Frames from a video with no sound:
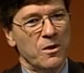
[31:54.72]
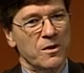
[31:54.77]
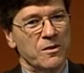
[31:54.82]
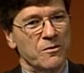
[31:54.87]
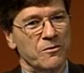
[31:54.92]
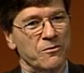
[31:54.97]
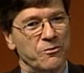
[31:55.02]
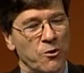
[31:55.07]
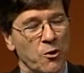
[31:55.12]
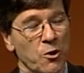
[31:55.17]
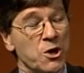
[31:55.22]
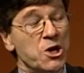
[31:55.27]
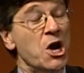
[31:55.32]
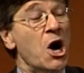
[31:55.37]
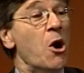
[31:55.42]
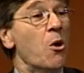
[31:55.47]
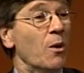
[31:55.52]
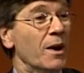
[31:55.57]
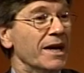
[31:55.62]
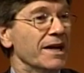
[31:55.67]
for
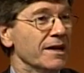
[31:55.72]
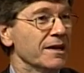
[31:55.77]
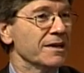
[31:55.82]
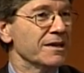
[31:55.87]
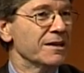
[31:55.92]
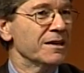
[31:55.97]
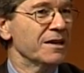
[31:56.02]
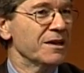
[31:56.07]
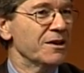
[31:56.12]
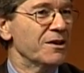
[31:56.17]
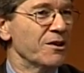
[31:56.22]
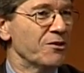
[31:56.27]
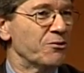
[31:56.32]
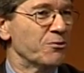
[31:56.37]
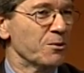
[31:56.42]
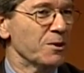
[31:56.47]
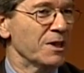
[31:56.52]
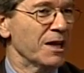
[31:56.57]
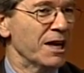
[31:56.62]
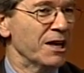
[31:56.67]
knowing this
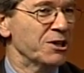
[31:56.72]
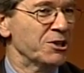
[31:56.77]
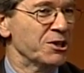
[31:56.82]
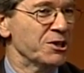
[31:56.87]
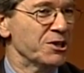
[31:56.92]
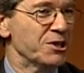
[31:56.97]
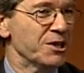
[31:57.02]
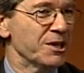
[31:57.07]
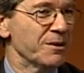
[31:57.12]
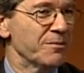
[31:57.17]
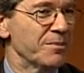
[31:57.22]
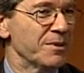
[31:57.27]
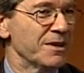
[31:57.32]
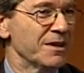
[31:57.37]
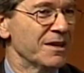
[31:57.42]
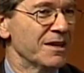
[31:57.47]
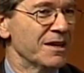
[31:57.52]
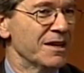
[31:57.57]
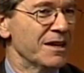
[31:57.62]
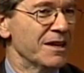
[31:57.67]
relationship
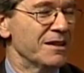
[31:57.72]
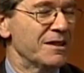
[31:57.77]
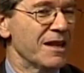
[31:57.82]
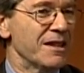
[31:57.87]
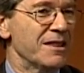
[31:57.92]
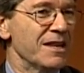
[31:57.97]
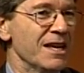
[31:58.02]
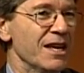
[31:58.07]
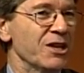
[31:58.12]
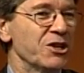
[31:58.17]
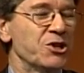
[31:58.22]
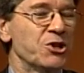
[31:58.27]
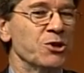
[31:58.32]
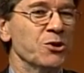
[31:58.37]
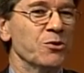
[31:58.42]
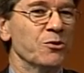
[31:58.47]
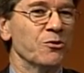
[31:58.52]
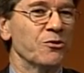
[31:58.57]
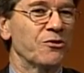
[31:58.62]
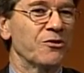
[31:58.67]
that the
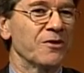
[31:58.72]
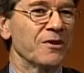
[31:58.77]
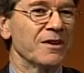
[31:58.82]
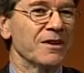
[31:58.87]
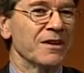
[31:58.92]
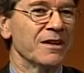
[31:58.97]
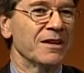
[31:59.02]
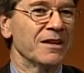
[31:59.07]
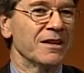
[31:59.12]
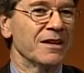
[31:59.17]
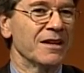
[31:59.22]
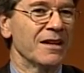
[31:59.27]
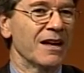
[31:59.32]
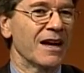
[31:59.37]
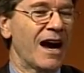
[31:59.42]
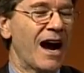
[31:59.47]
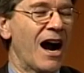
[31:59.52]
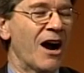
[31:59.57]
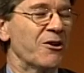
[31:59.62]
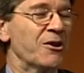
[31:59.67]
issues
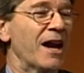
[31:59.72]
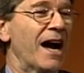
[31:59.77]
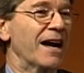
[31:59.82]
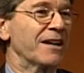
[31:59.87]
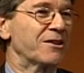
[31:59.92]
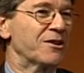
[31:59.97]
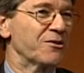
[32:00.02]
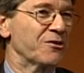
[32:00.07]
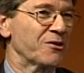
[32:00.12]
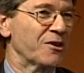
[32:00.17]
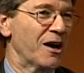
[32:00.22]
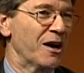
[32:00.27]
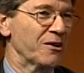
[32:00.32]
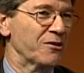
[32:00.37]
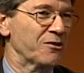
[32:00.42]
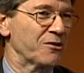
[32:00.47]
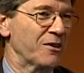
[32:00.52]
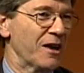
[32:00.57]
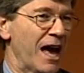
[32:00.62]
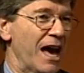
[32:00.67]
are not
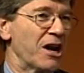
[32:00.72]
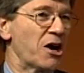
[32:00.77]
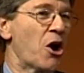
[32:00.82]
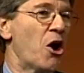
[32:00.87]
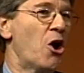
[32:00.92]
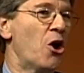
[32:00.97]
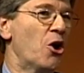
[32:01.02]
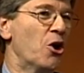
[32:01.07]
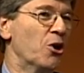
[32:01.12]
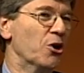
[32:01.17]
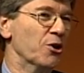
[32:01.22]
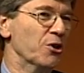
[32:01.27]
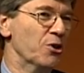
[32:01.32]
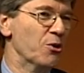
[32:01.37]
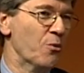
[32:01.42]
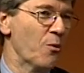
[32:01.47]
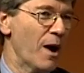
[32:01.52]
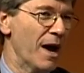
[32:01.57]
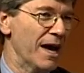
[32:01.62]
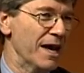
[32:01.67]
discussed at all in the
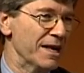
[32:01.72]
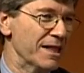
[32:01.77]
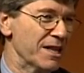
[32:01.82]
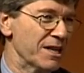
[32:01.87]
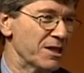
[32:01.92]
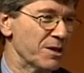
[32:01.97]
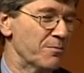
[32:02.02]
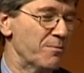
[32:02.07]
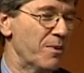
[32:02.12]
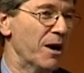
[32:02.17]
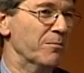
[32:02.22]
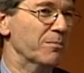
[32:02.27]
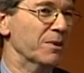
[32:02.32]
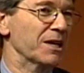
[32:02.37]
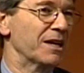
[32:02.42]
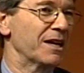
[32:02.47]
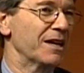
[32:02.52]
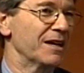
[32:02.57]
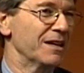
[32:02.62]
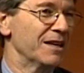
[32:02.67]
way that the public
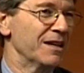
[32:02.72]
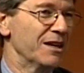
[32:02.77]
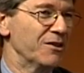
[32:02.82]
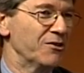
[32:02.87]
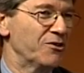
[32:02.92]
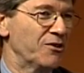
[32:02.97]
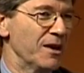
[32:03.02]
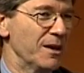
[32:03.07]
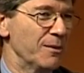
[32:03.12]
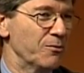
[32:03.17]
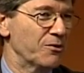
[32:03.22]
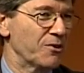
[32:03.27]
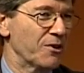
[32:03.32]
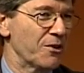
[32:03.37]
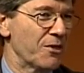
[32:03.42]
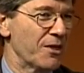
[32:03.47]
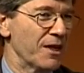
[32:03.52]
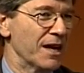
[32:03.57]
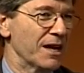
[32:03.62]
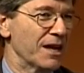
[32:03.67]
seems to
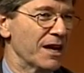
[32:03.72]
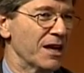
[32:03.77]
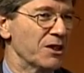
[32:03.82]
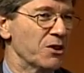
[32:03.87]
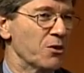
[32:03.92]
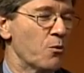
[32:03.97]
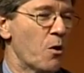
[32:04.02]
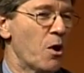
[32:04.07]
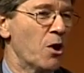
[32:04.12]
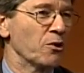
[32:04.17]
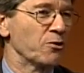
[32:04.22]
think and the Wall